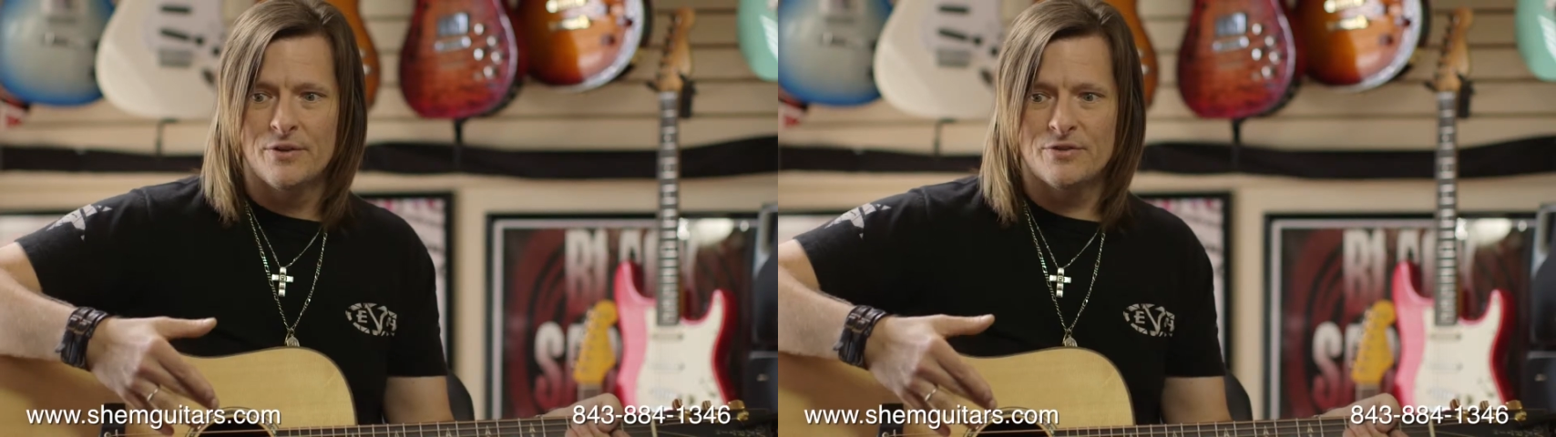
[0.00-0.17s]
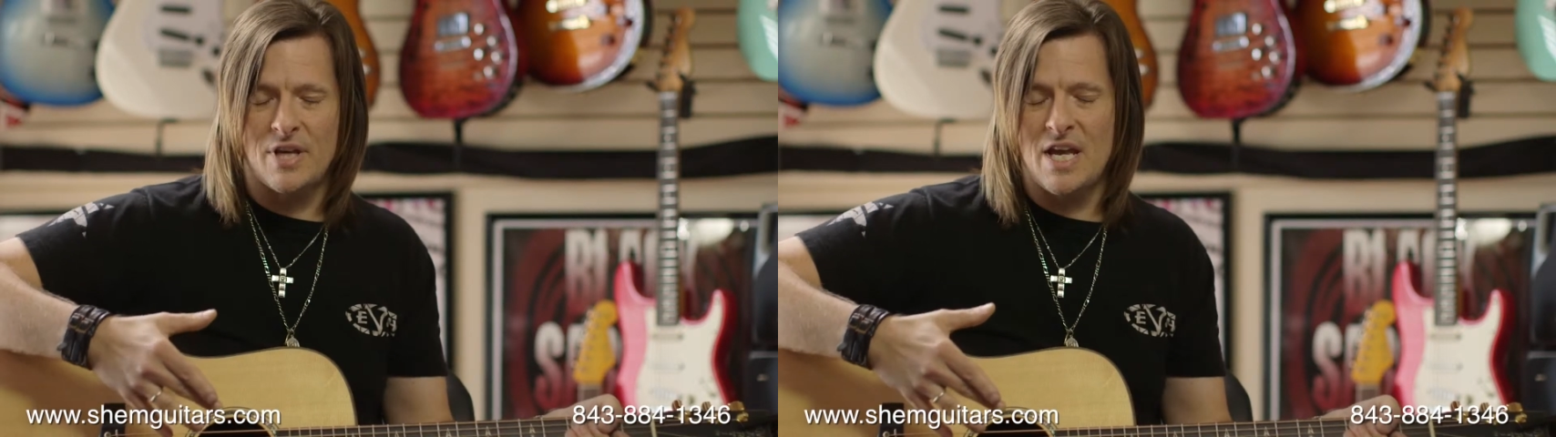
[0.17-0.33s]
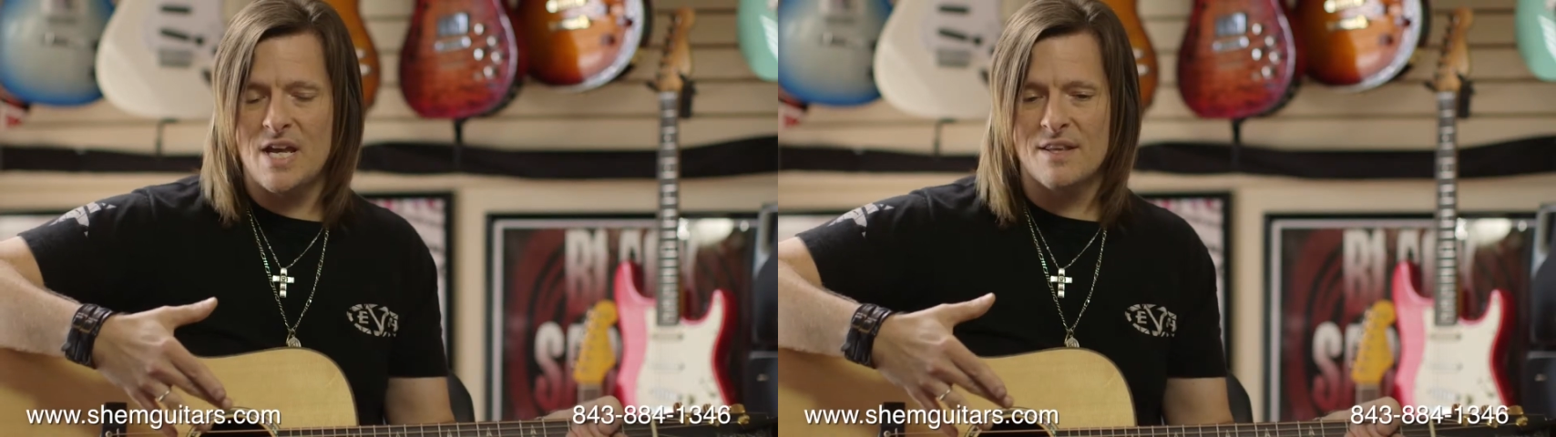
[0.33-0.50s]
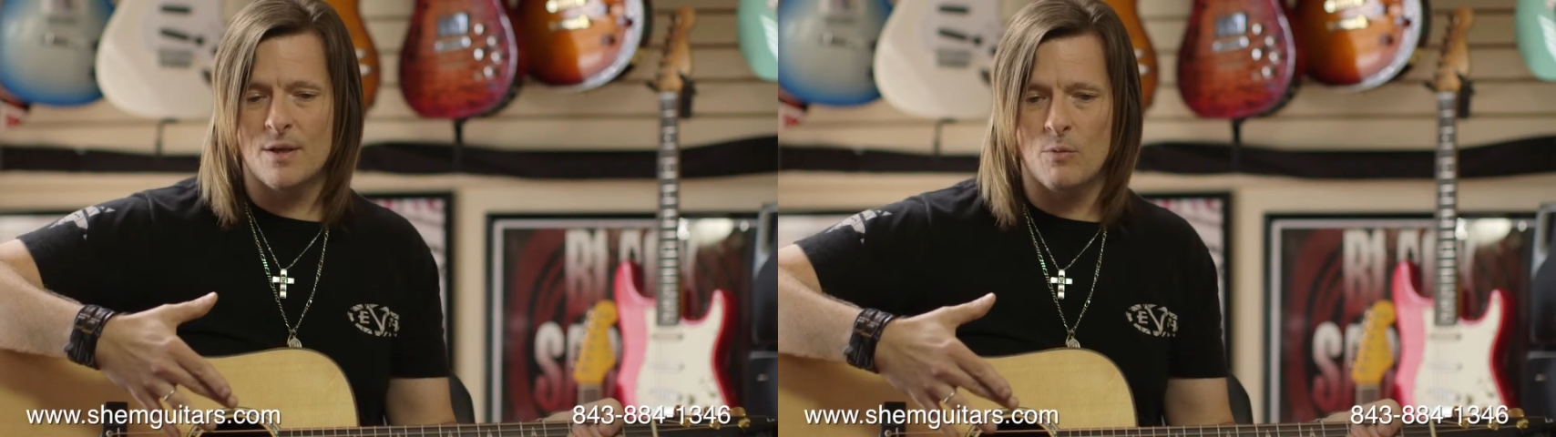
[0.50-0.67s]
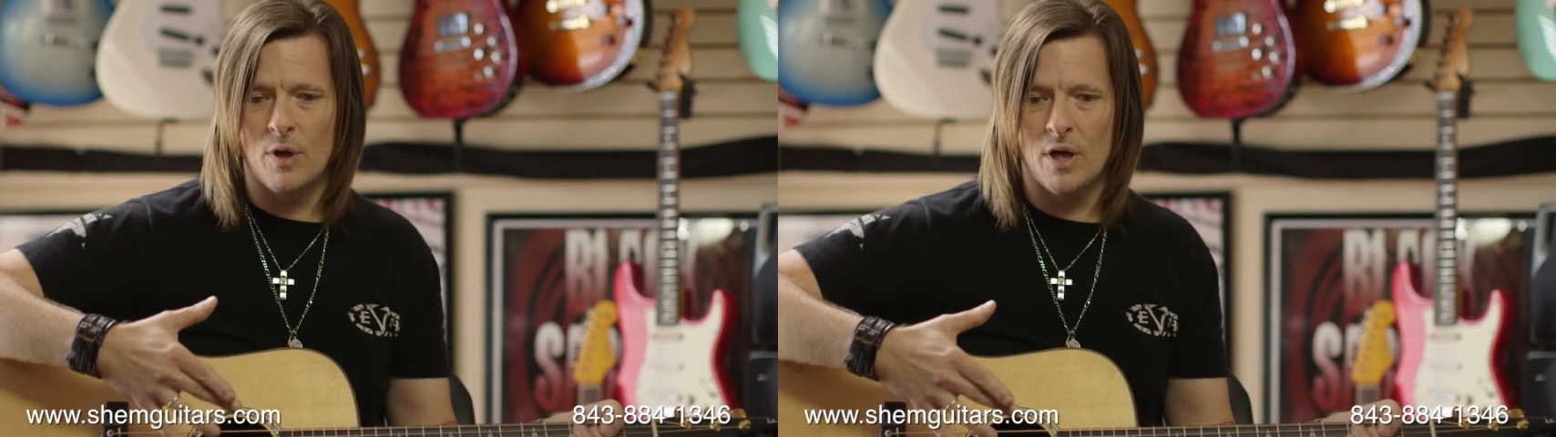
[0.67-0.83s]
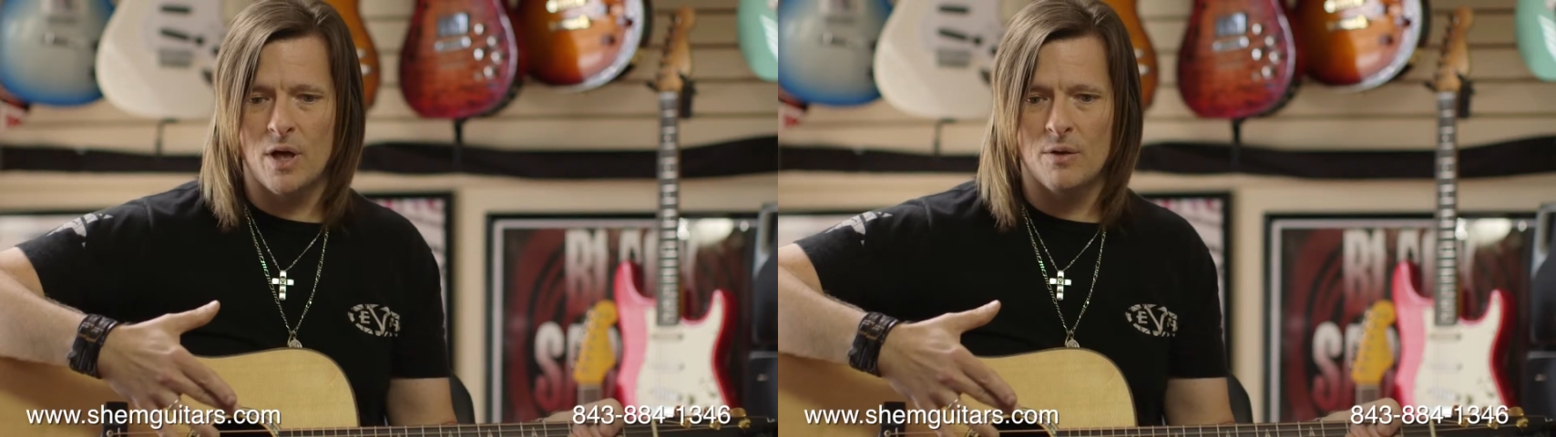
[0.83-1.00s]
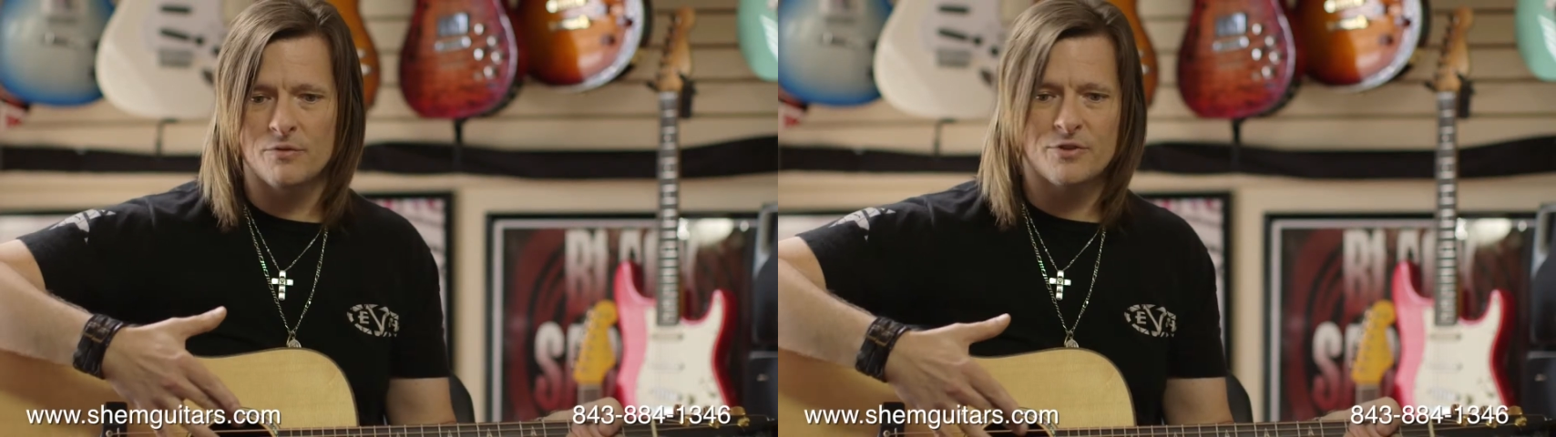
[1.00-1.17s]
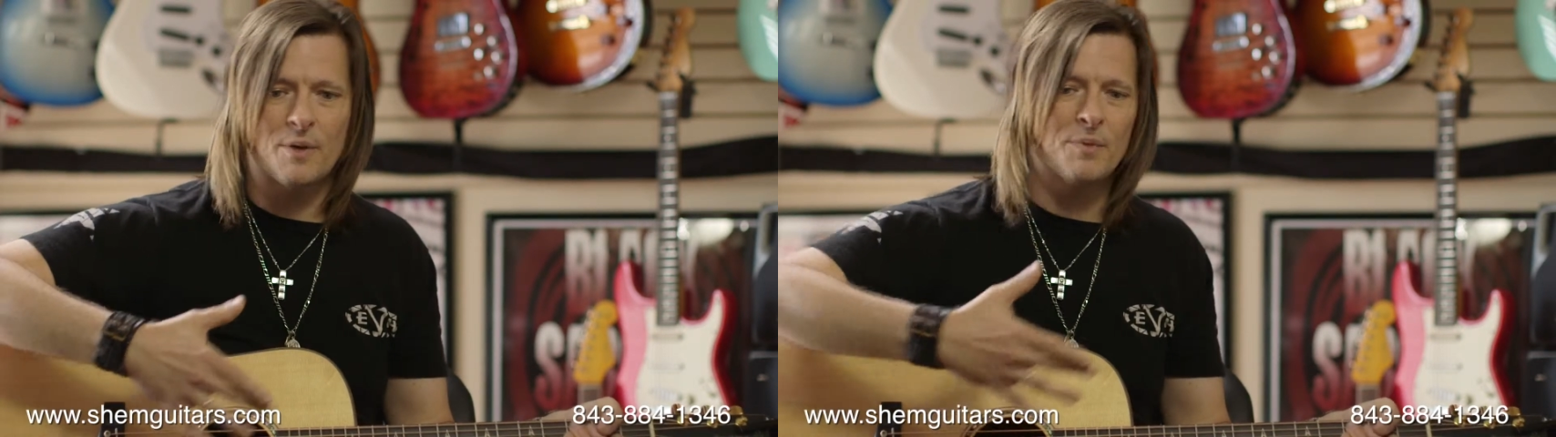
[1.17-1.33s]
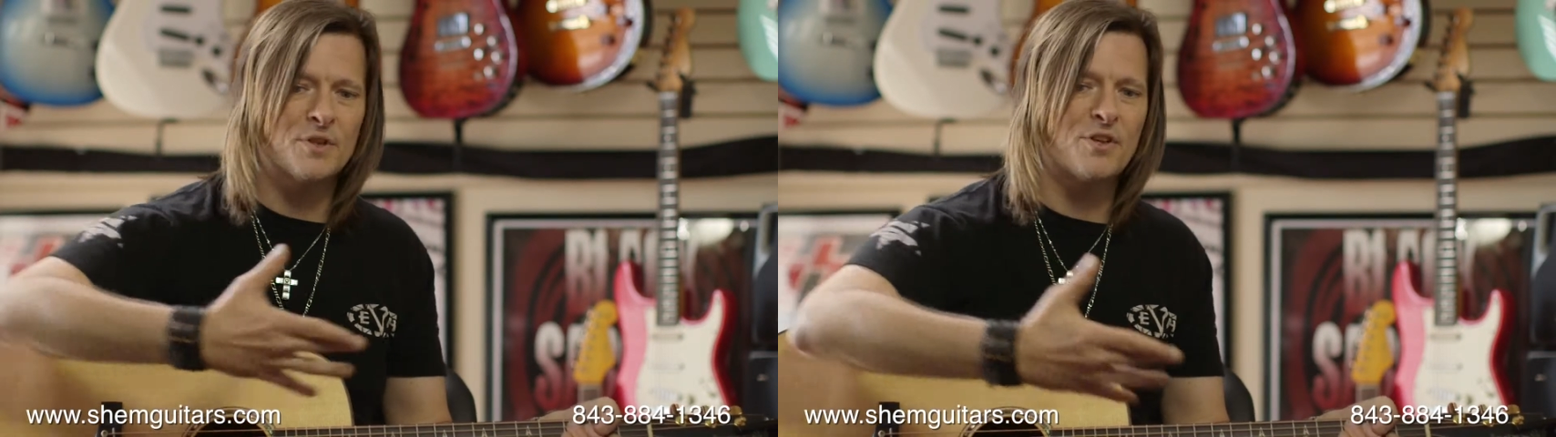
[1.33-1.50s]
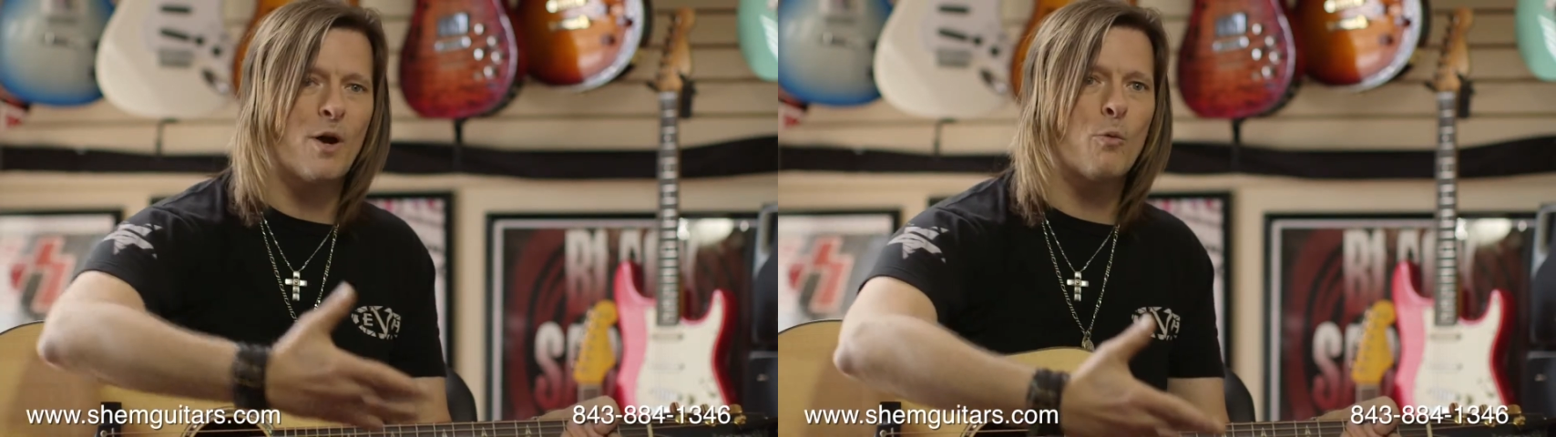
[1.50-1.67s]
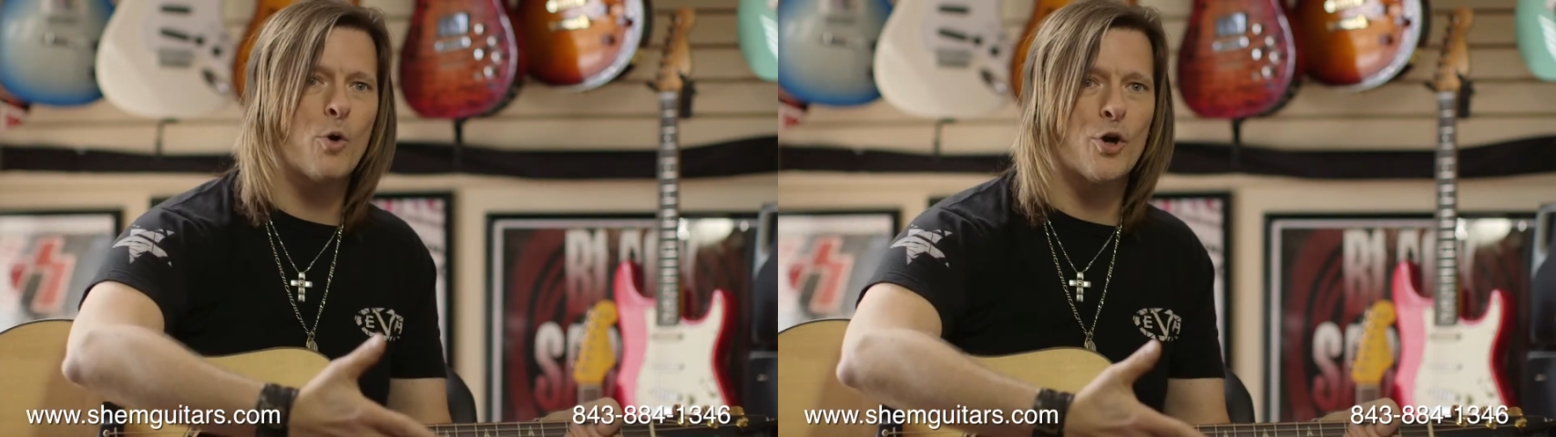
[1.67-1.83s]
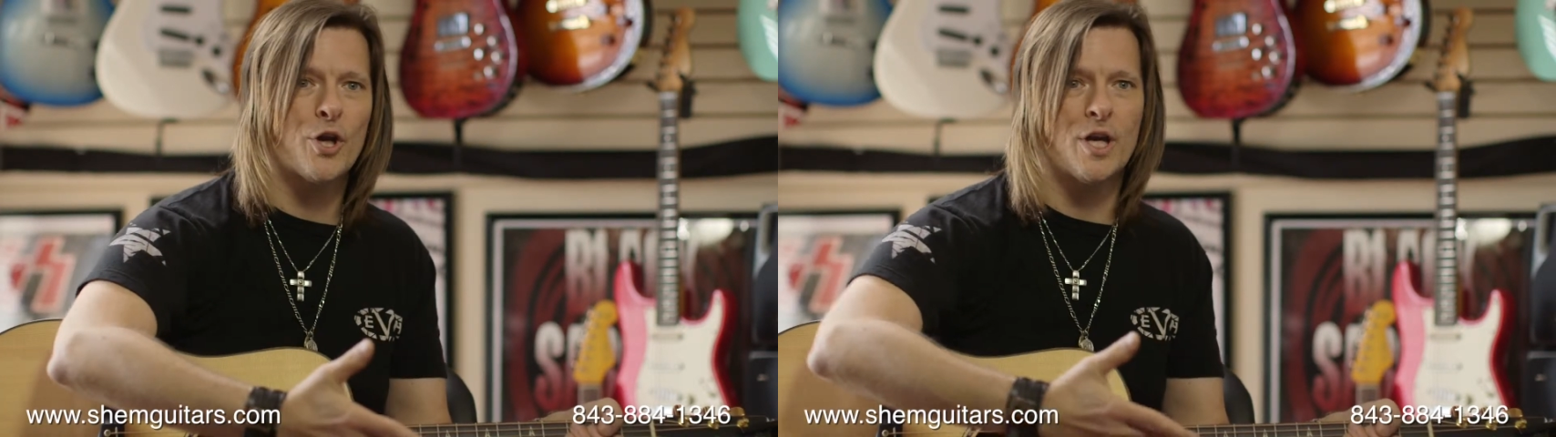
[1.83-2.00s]
seeing that, well, something's not
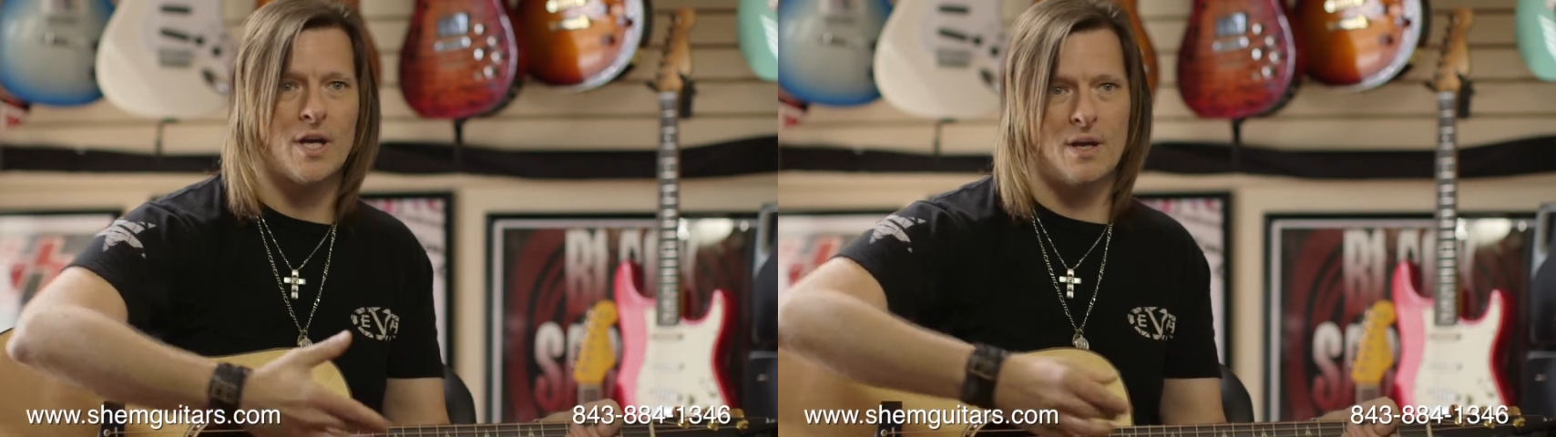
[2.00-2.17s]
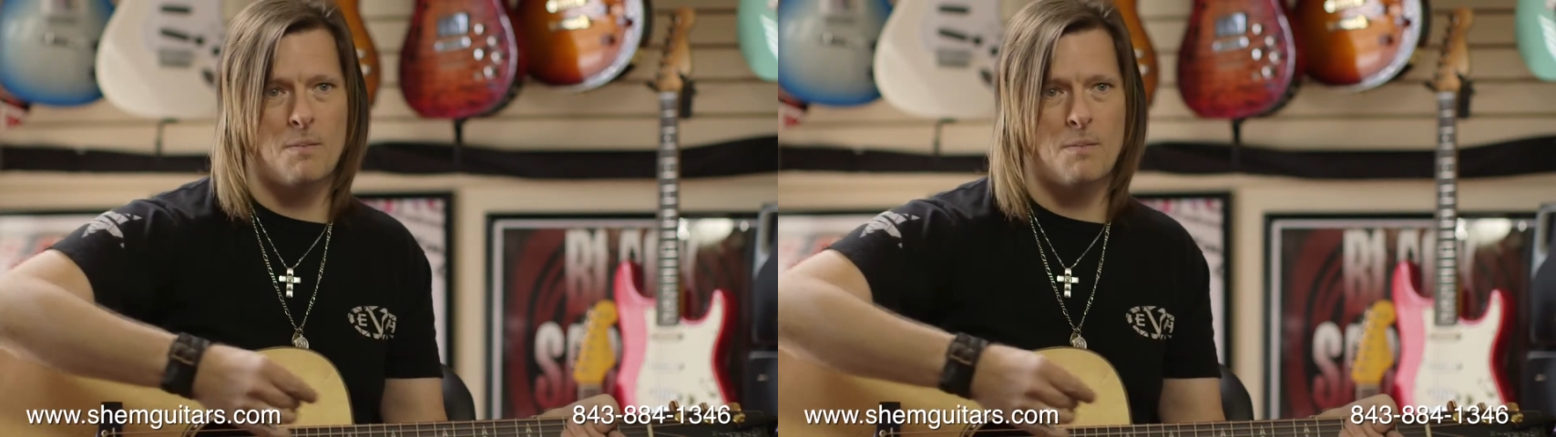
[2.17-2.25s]
working,